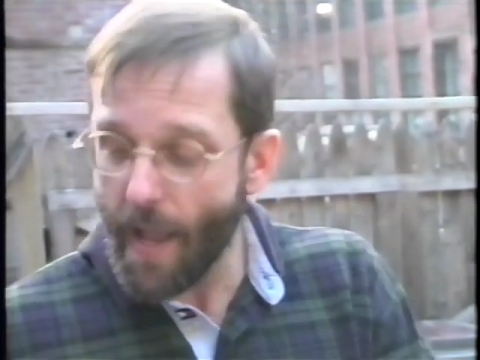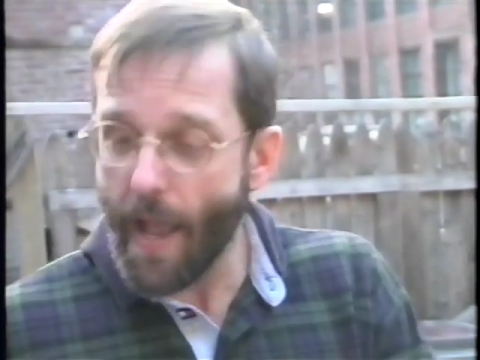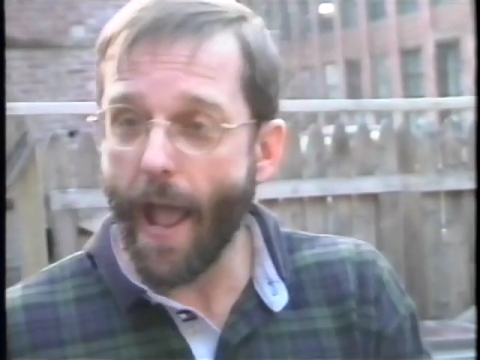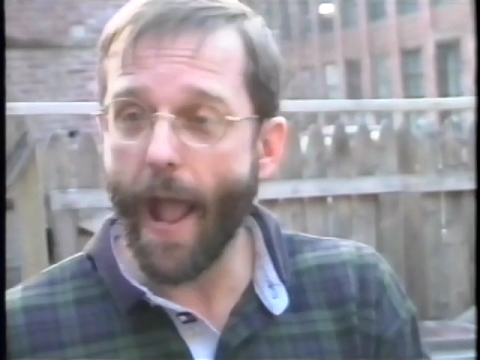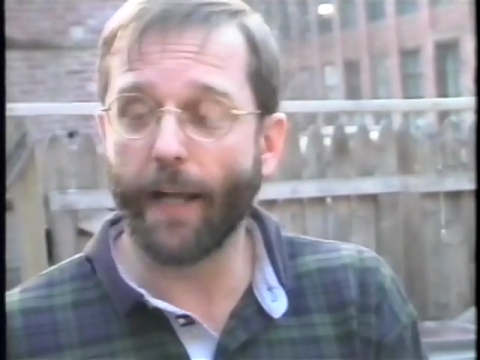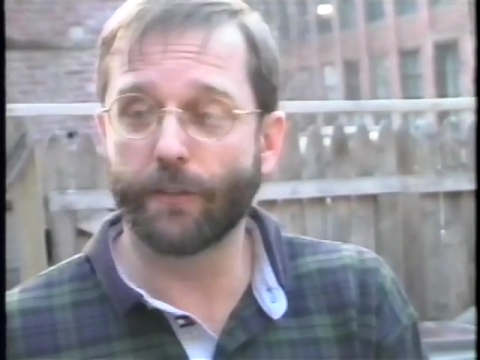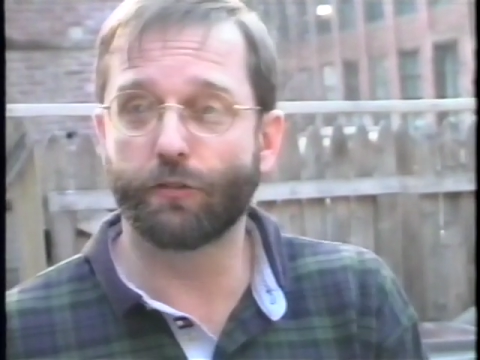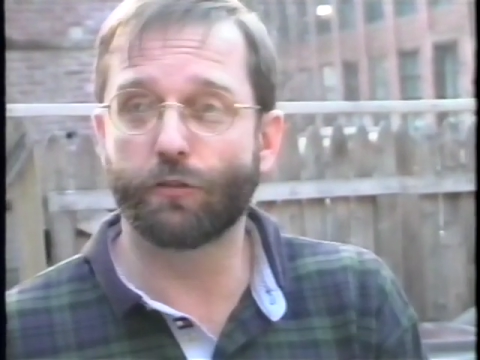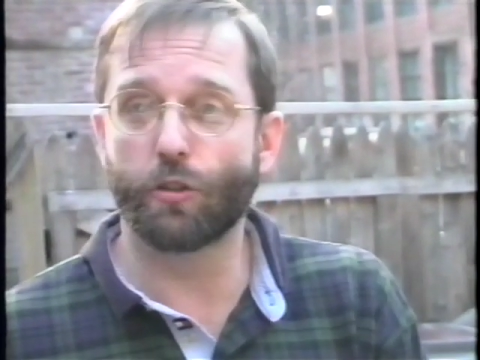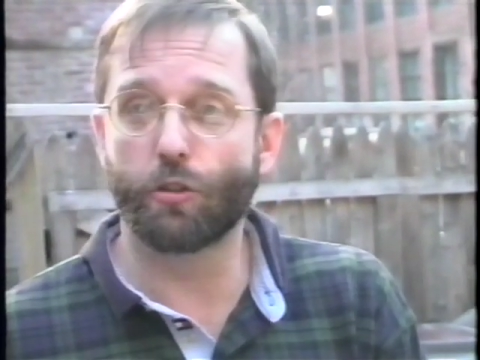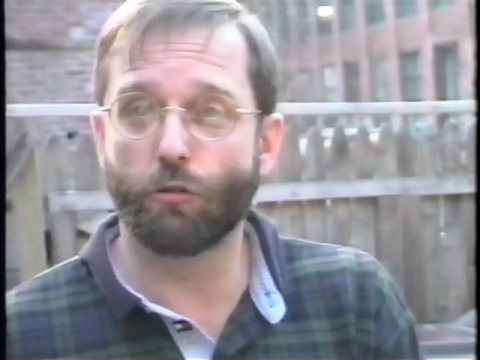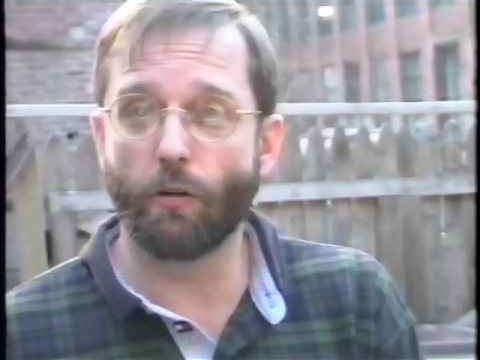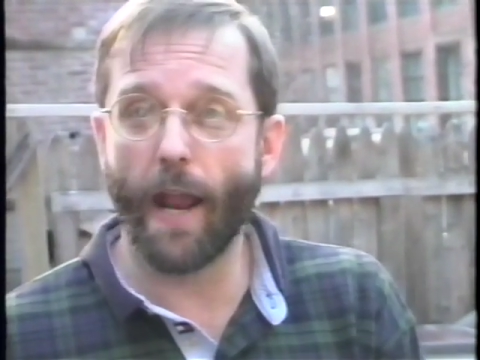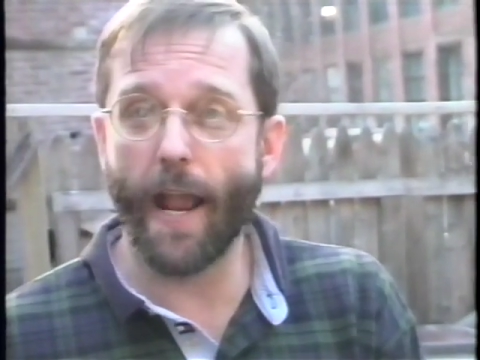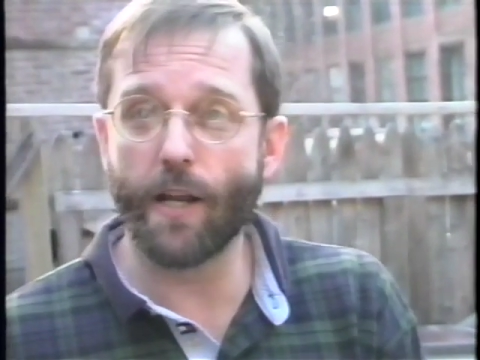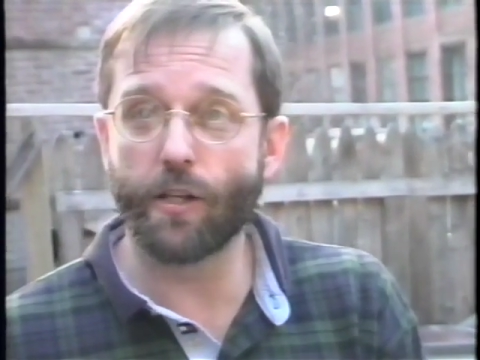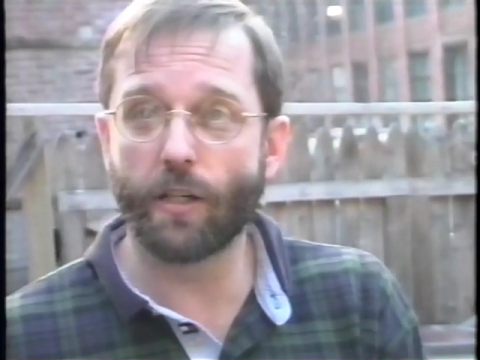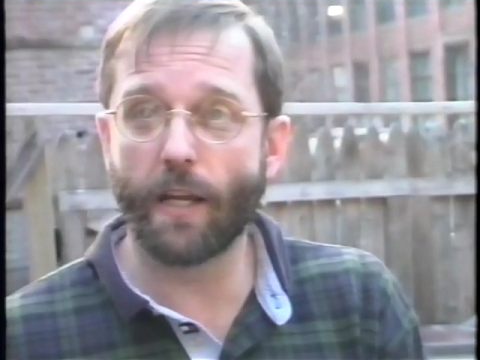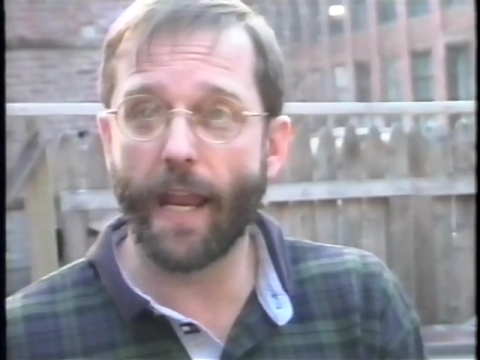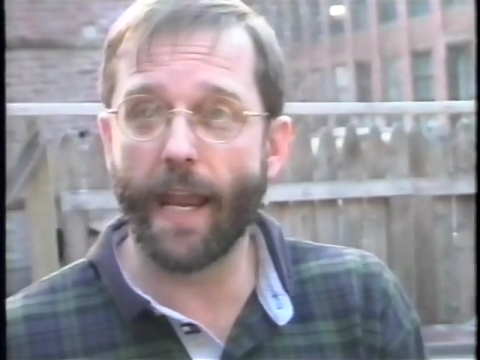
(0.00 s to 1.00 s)
extra
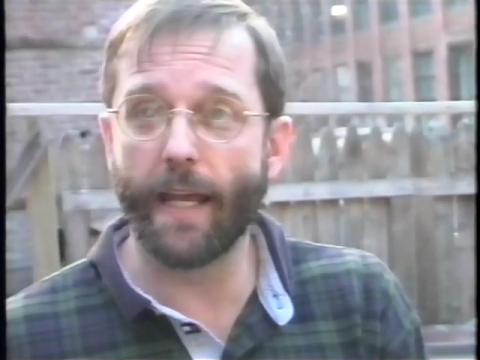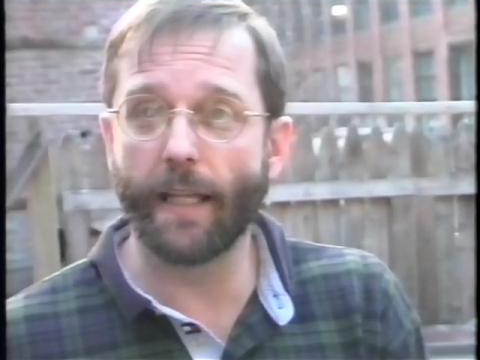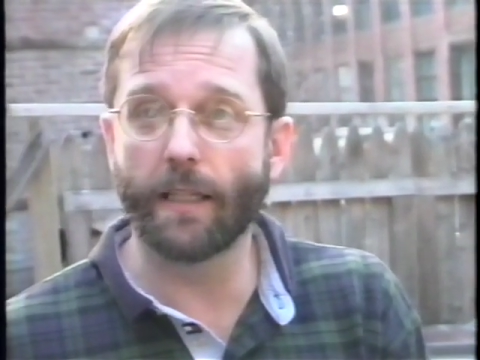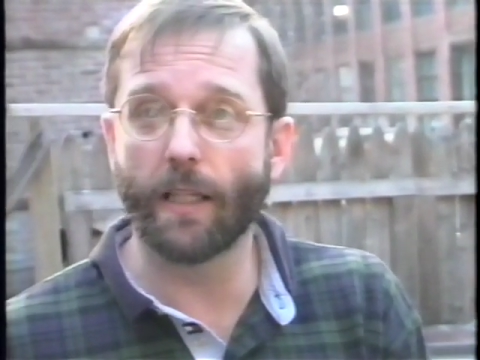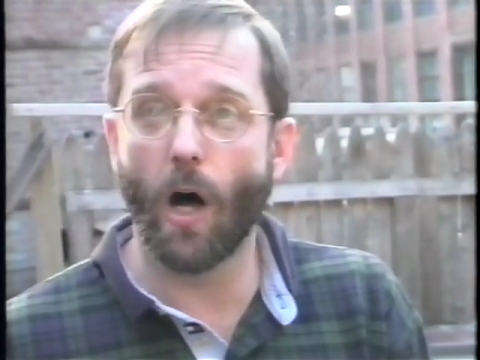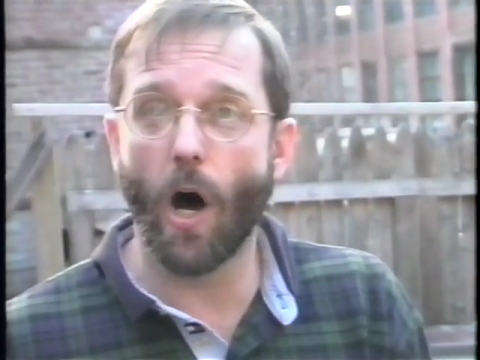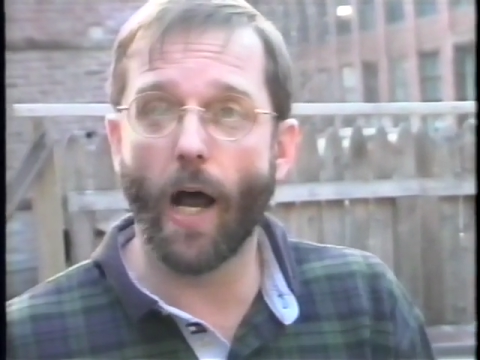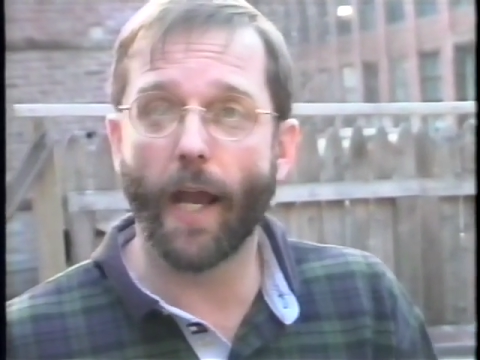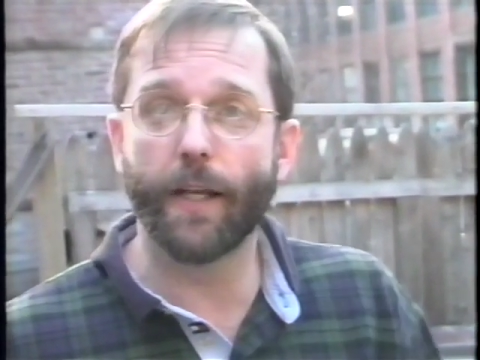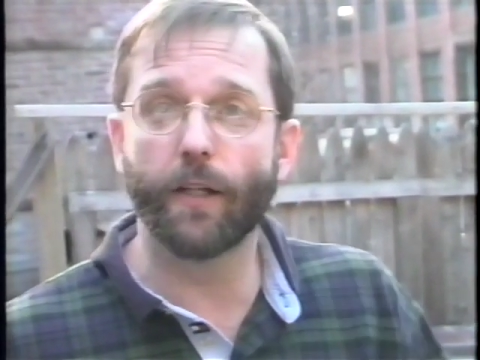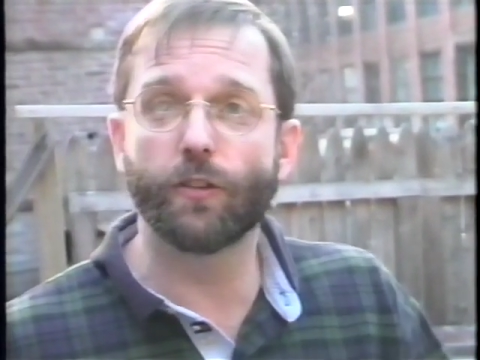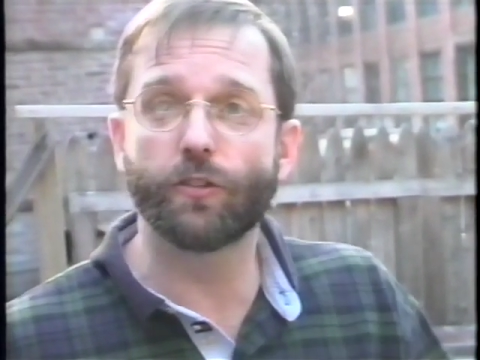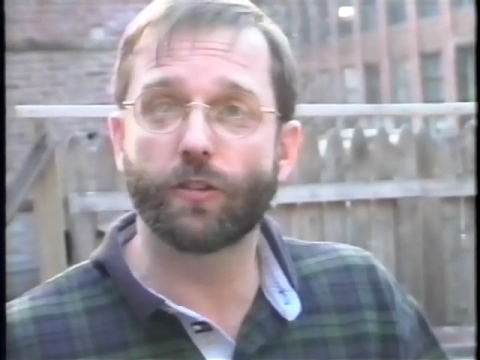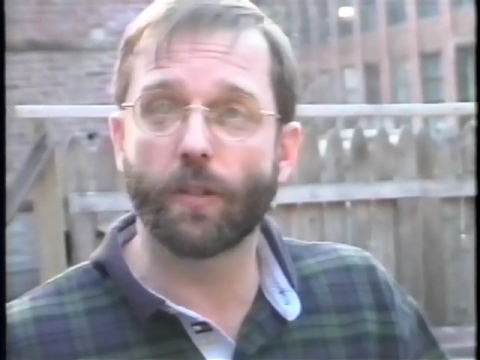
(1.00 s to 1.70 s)
trash can liners